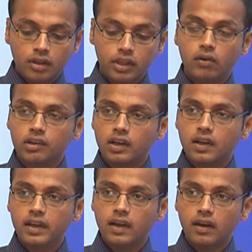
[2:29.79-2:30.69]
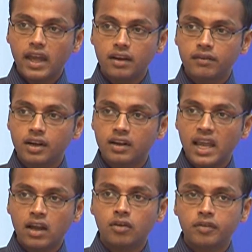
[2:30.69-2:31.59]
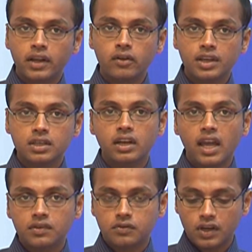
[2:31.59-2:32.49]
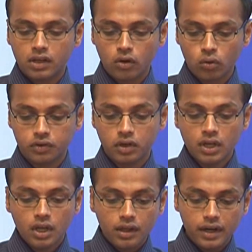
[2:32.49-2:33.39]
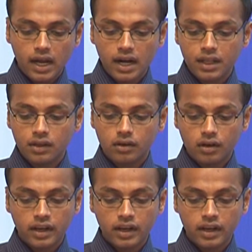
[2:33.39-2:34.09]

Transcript: there was a clear and evident lack of regulation and strict rules regarding